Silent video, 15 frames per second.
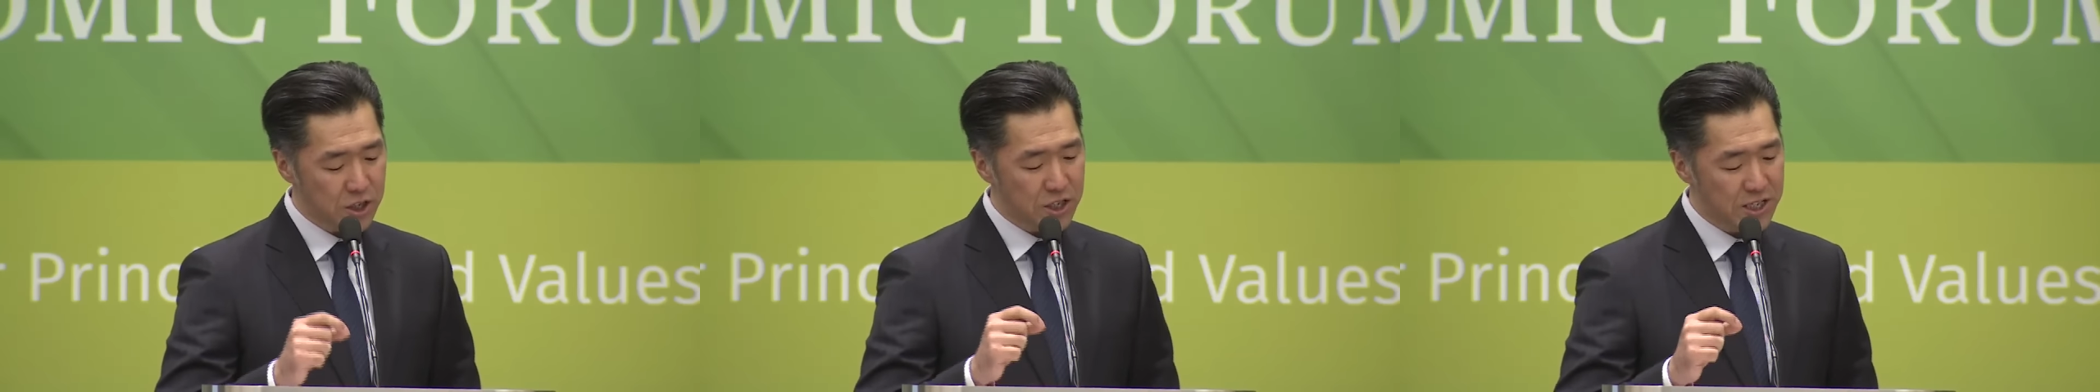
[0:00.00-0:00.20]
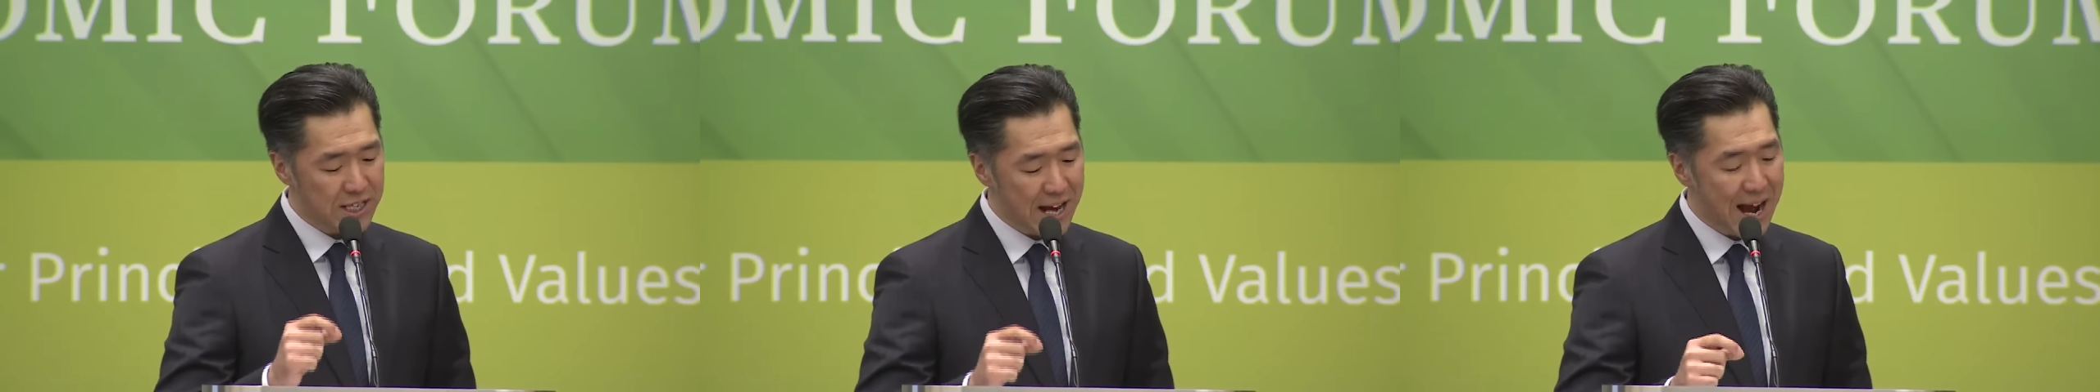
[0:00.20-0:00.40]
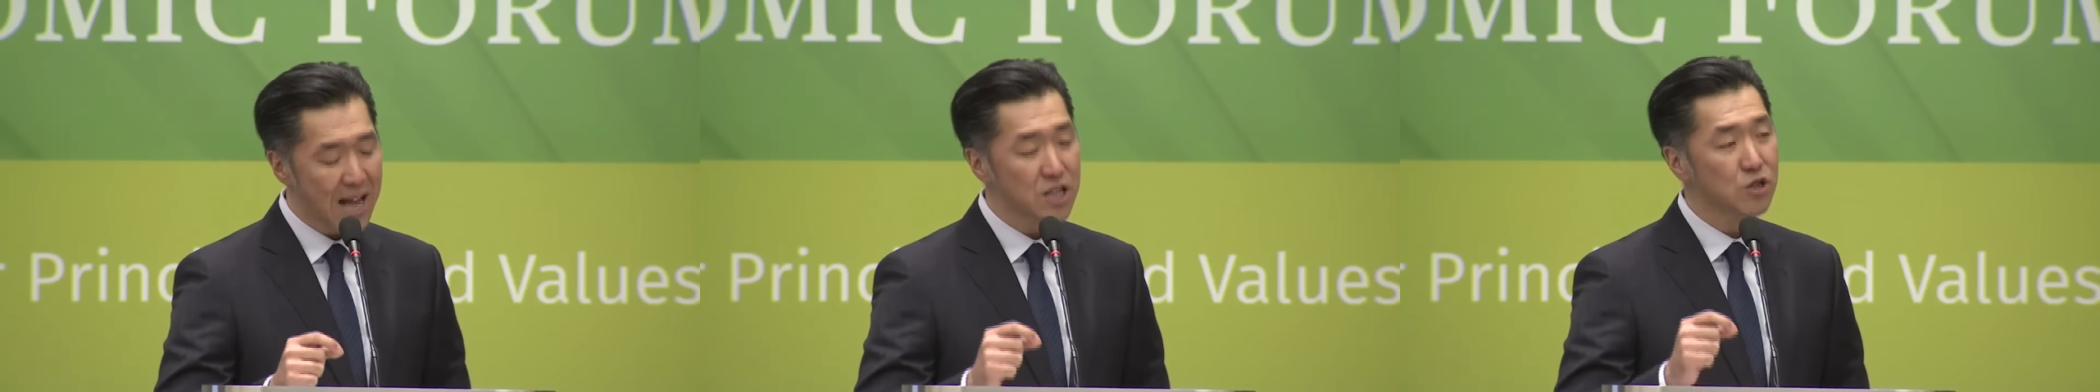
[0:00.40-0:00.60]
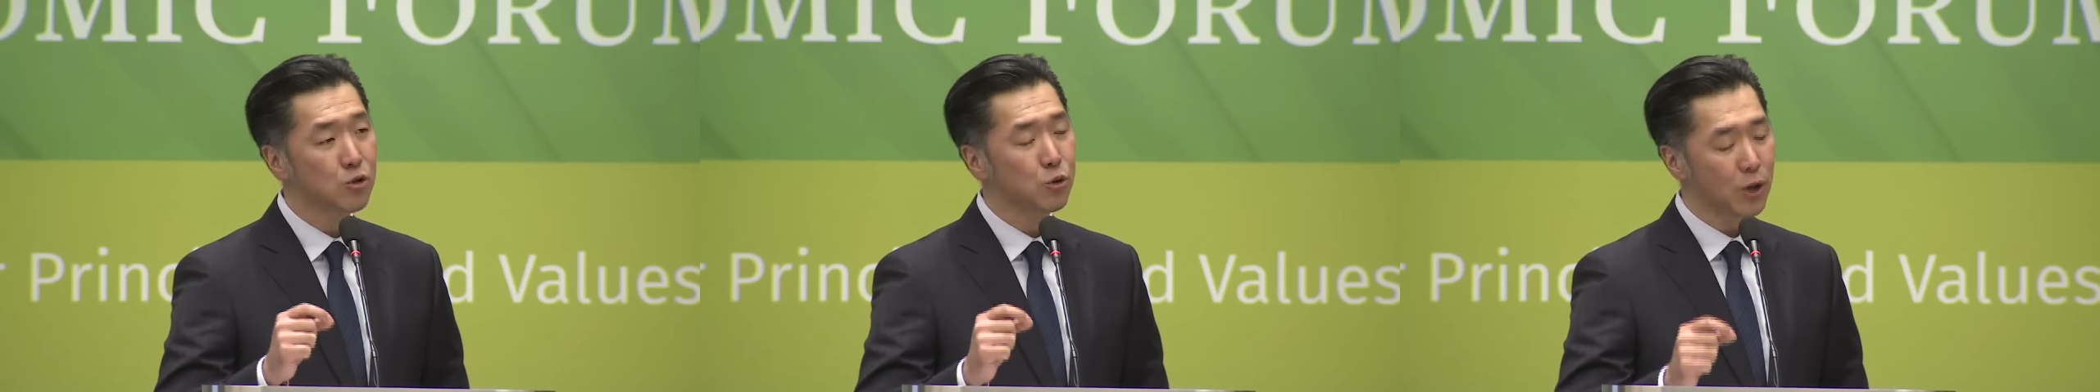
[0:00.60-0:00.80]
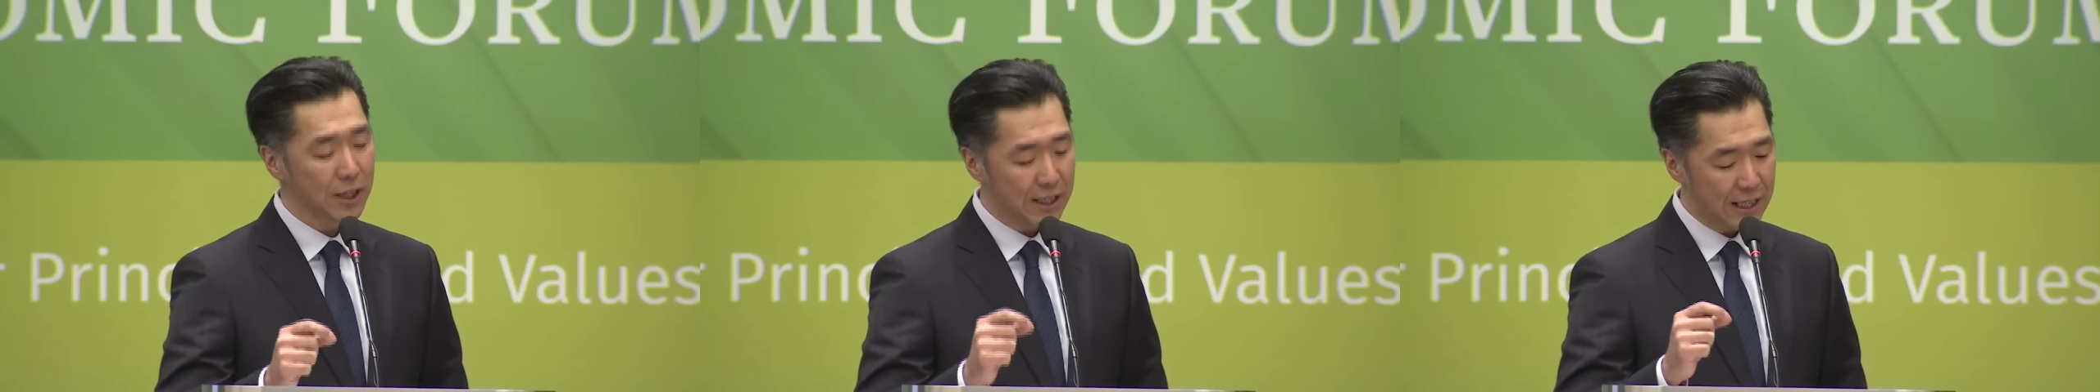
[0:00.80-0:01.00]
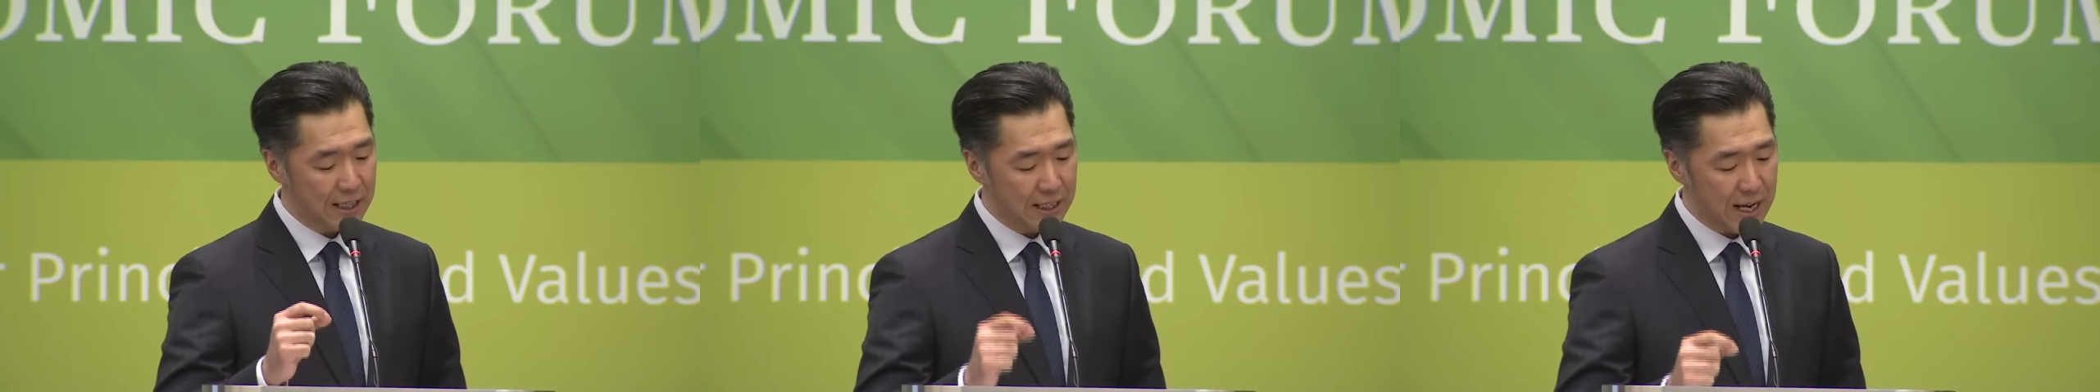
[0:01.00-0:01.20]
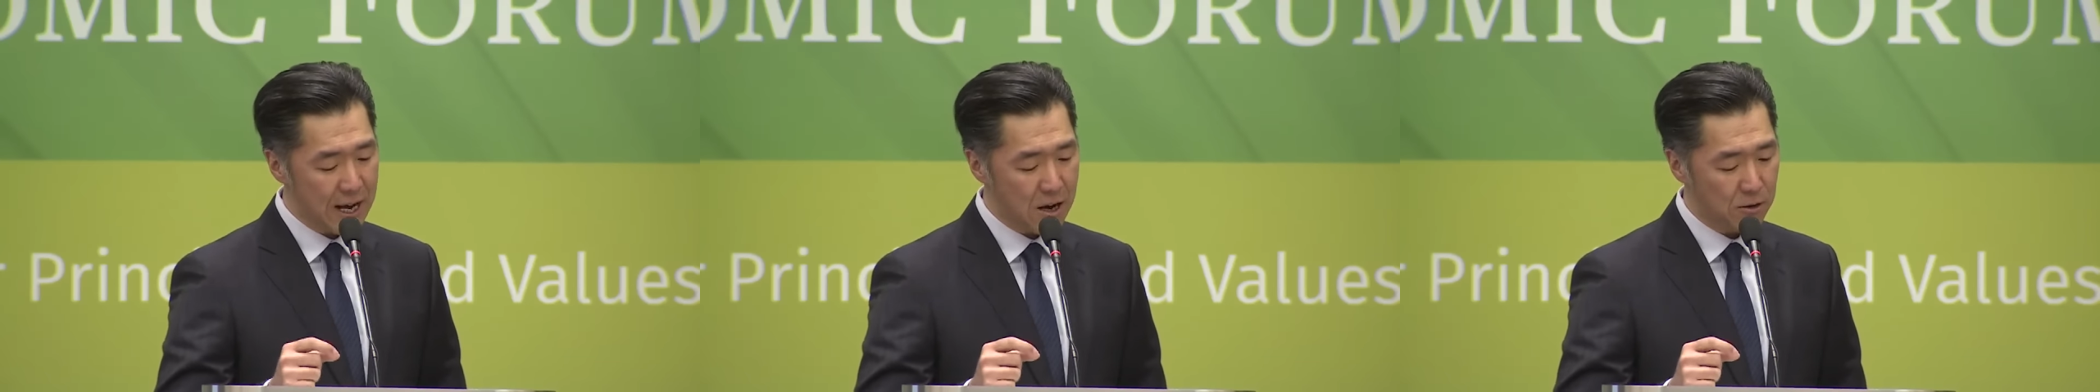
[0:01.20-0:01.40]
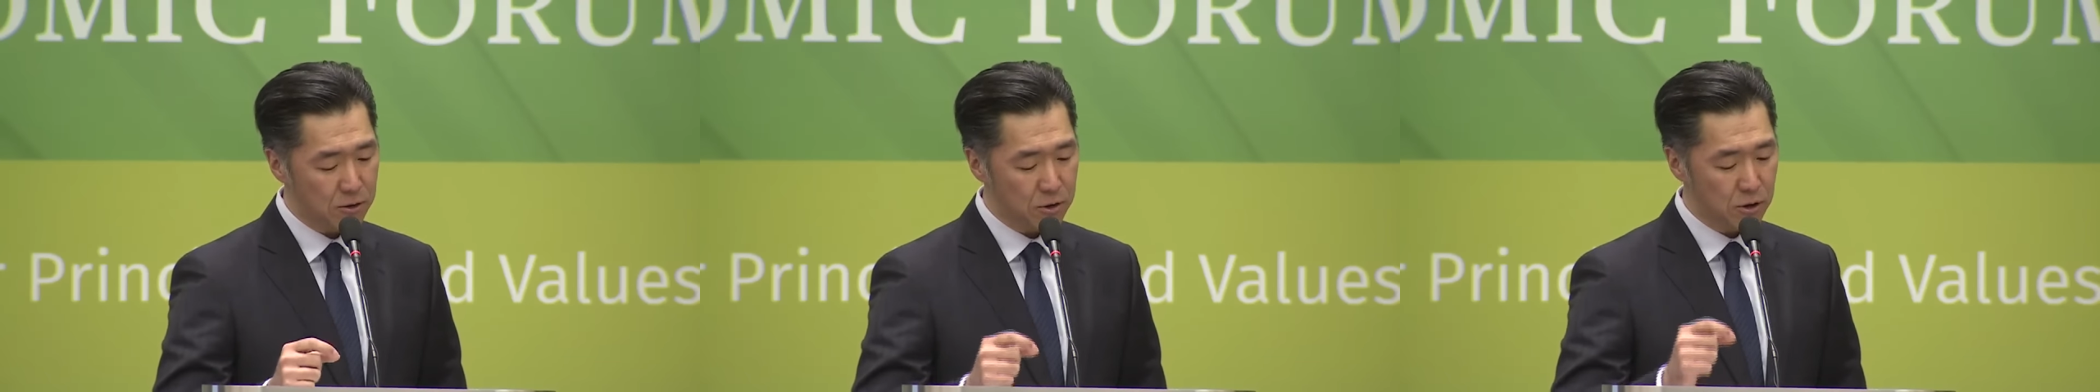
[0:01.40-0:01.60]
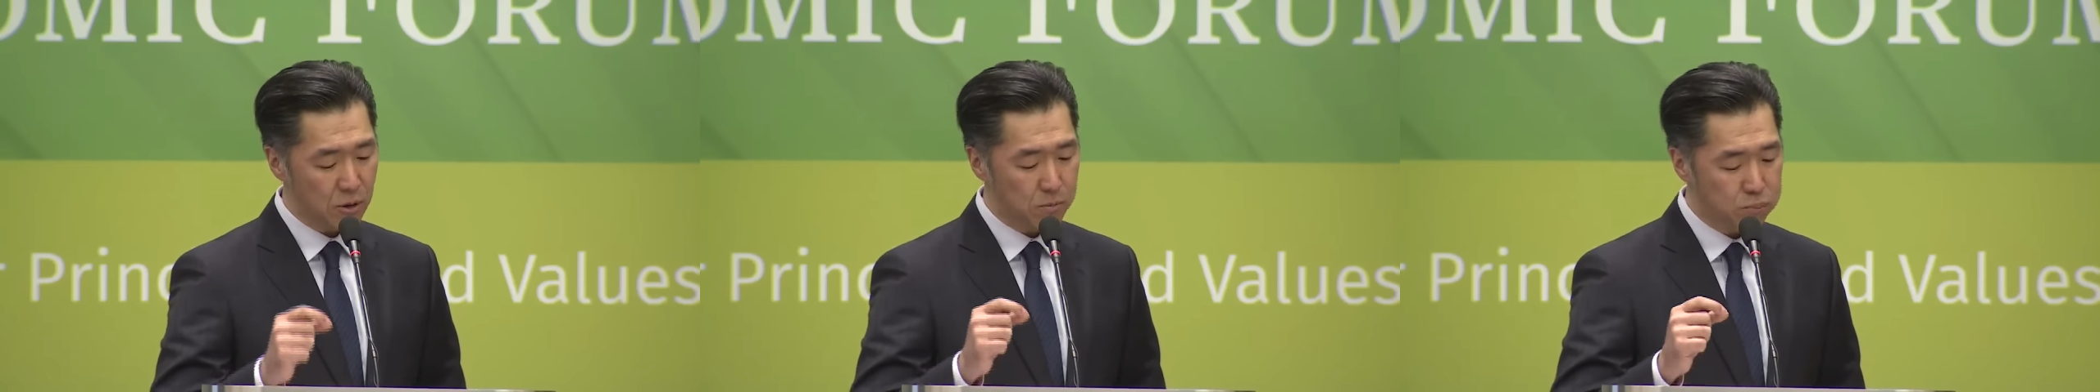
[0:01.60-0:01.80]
is not trickling down to the